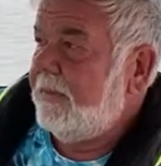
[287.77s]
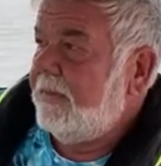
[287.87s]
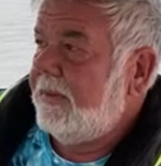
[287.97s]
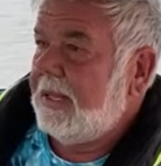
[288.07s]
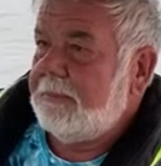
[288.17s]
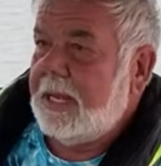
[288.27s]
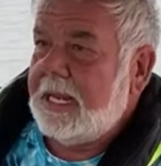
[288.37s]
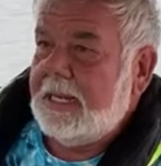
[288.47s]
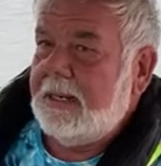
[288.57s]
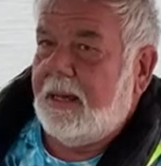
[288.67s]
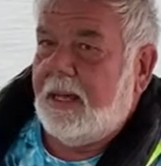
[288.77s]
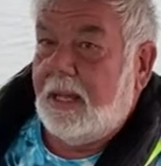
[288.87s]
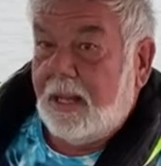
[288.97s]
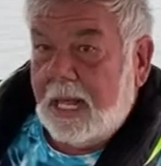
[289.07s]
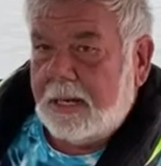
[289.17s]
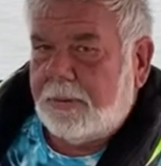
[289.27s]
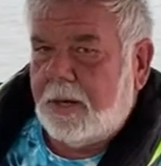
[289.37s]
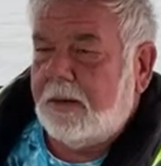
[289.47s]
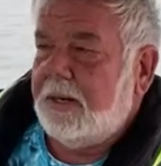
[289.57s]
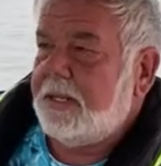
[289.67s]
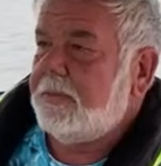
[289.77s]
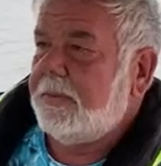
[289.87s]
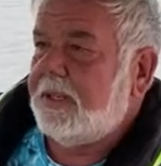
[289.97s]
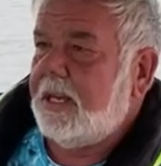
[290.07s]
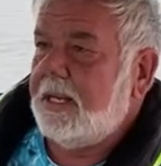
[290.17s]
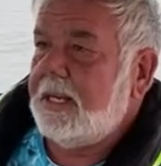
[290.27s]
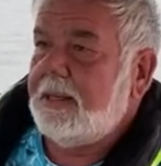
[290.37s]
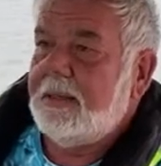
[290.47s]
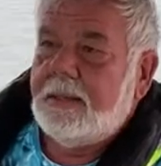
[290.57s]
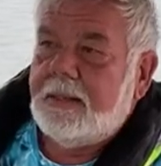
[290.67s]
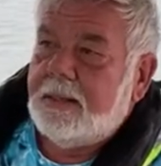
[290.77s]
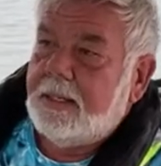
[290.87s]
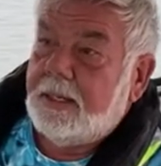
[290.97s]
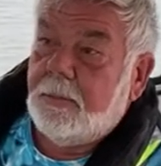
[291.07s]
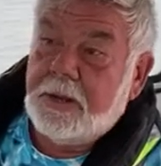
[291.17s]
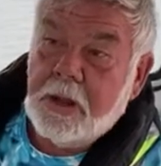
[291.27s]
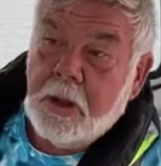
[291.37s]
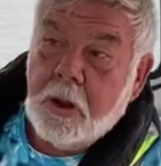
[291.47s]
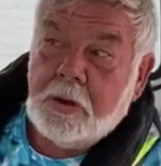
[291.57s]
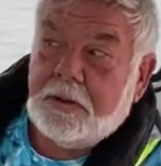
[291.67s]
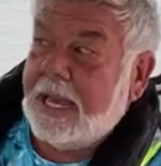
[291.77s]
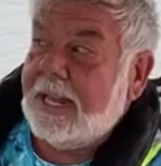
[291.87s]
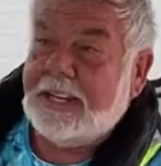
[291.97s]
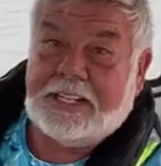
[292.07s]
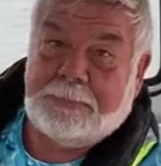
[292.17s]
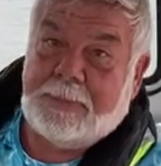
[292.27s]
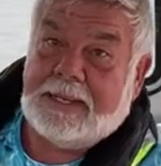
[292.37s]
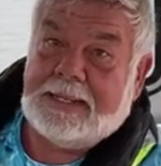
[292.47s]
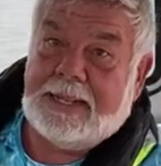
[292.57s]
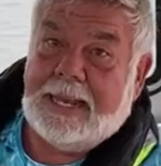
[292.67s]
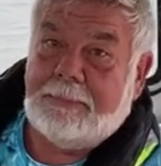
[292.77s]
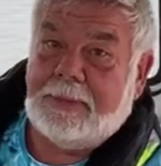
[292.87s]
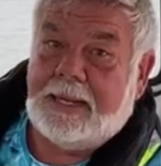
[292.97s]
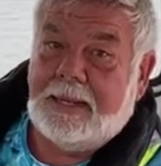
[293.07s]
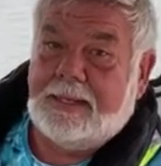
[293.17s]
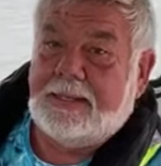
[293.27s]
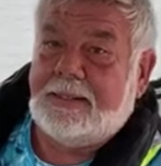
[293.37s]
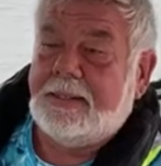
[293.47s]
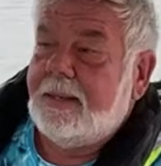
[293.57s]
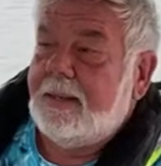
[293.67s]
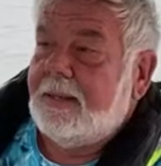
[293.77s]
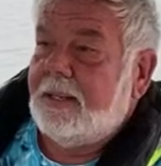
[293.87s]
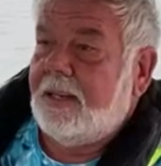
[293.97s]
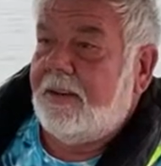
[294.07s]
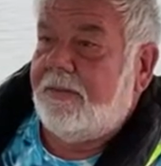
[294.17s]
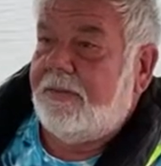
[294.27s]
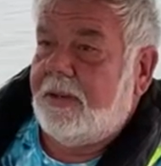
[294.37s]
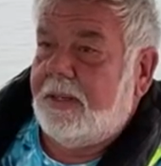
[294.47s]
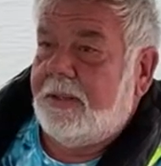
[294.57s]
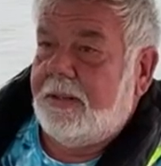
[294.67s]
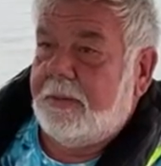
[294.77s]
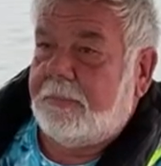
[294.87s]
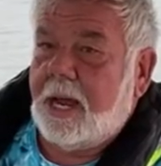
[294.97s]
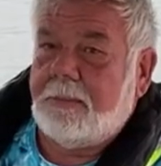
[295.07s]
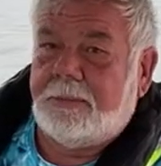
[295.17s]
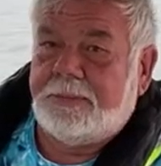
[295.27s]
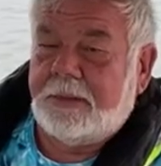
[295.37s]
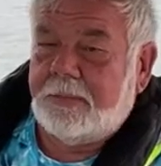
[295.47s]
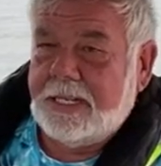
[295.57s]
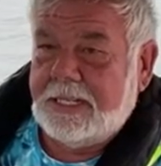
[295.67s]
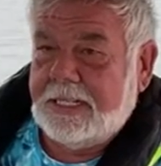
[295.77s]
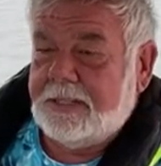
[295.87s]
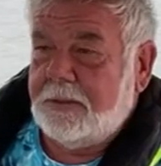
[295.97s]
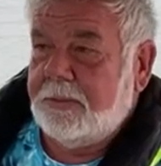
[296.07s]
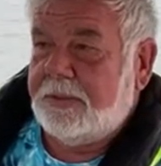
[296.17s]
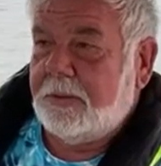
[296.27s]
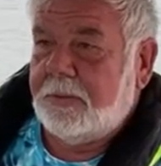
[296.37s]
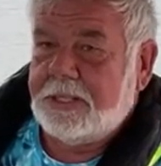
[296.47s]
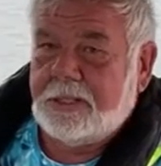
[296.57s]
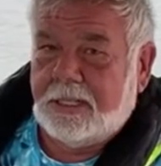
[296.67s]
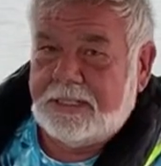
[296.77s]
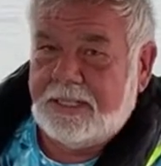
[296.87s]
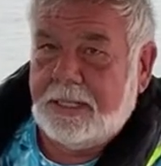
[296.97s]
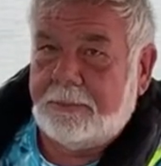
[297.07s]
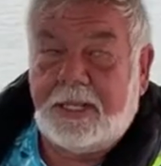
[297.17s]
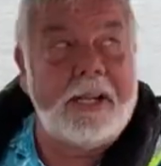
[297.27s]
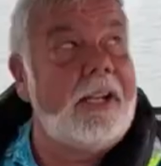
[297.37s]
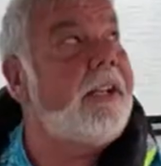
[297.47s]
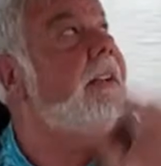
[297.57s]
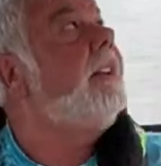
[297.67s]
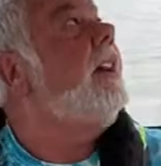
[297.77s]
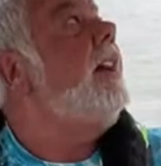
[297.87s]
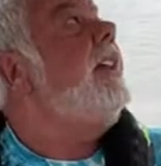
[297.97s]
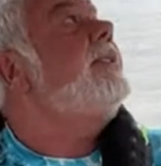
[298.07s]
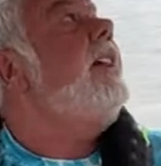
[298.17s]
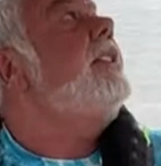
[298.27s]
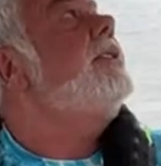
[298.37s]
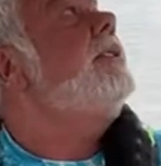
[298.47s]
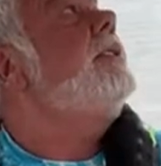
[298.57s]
they made a lot of progress with the cutting. We kind of expected that because of the problems they ran into with the original attempt to cut that section.